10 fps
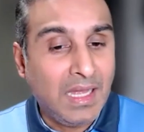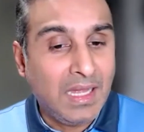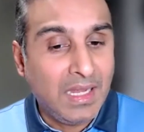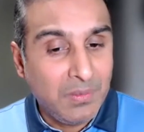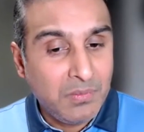
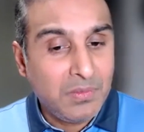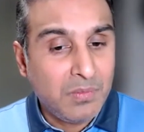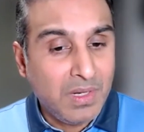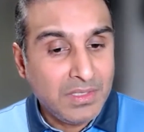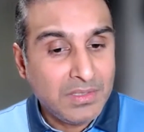I would
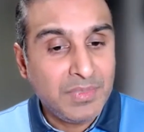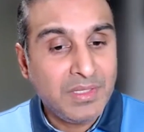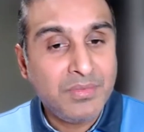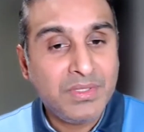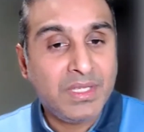want to
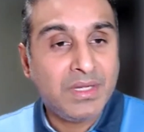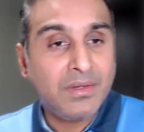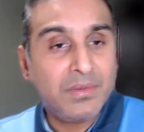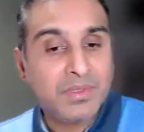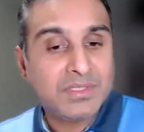maybe err
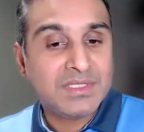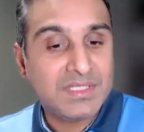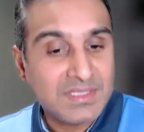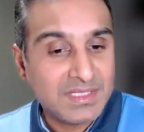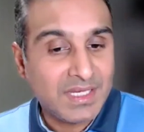towards
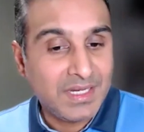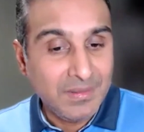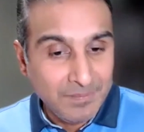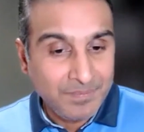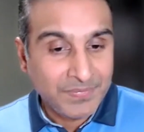this
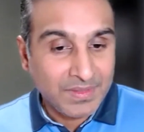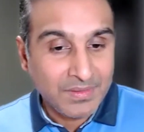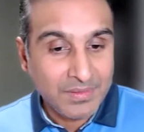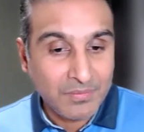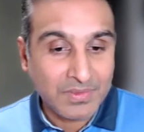side
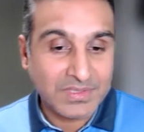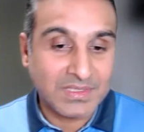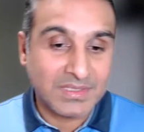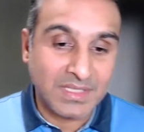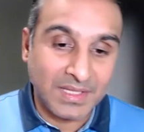
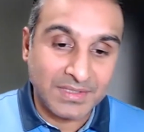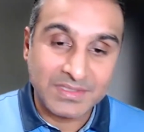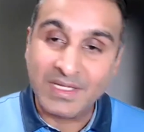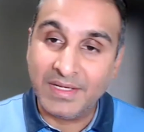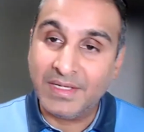versus the other
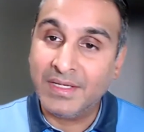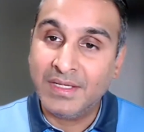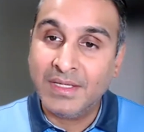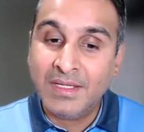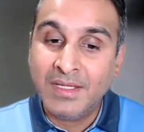side.
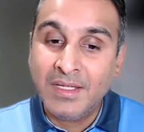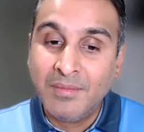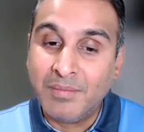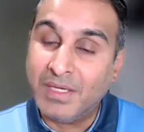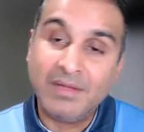
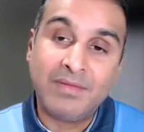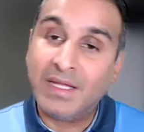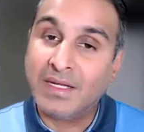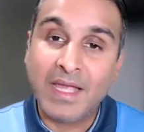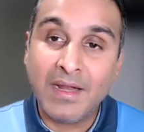But if
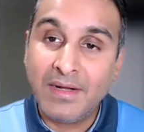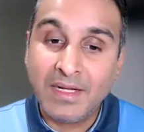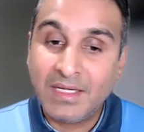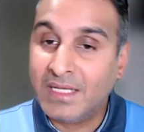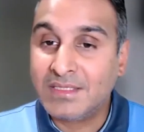that
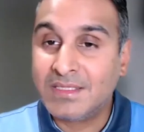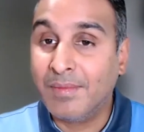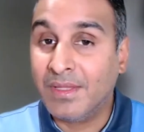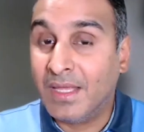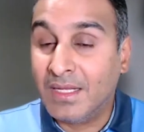candidate has
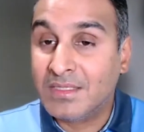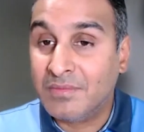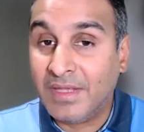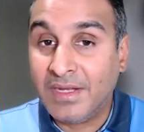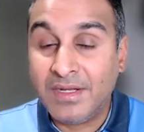something else
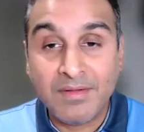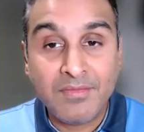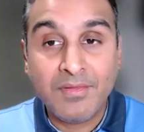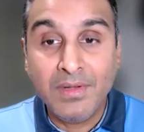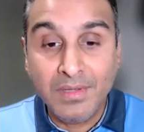very
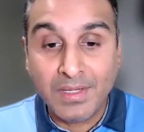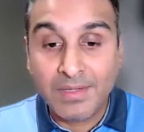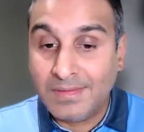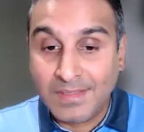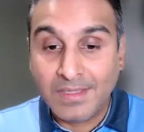different
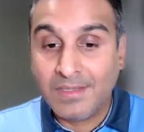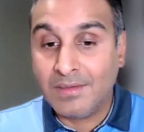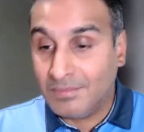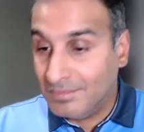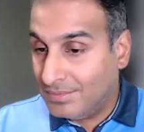and they are
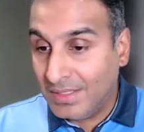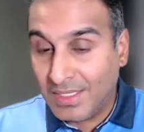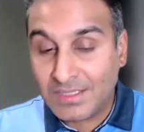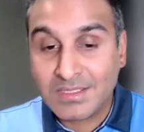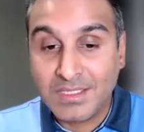
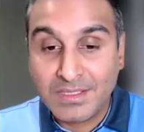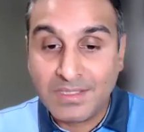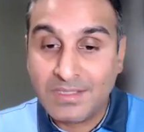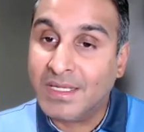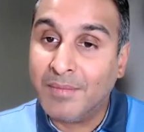excellent
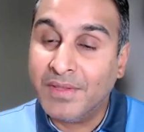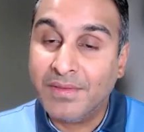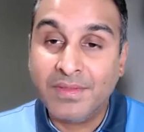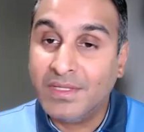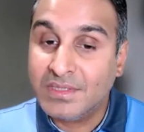in some other
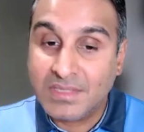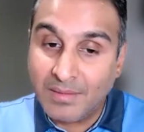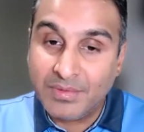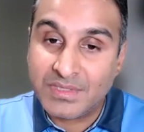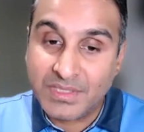things,
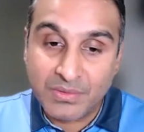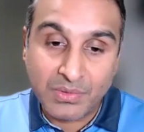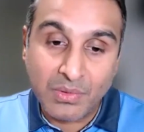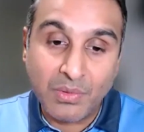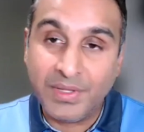obviously you
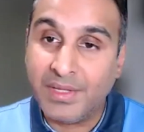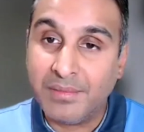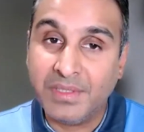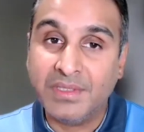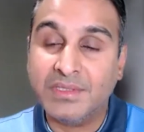would go there
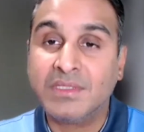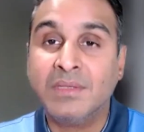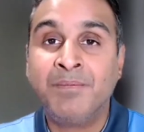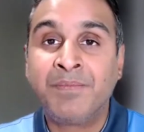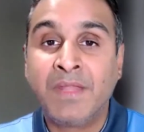because
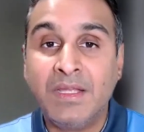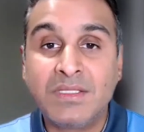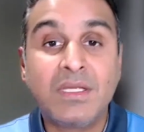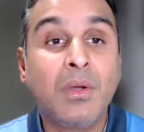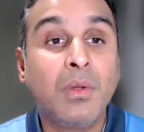
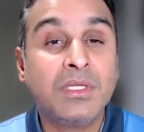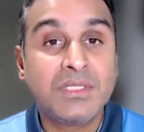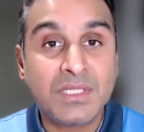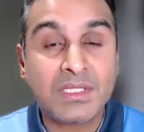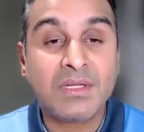it's a
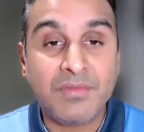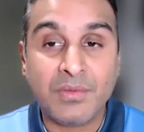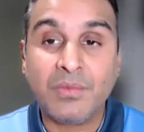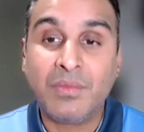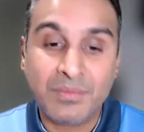holistic review.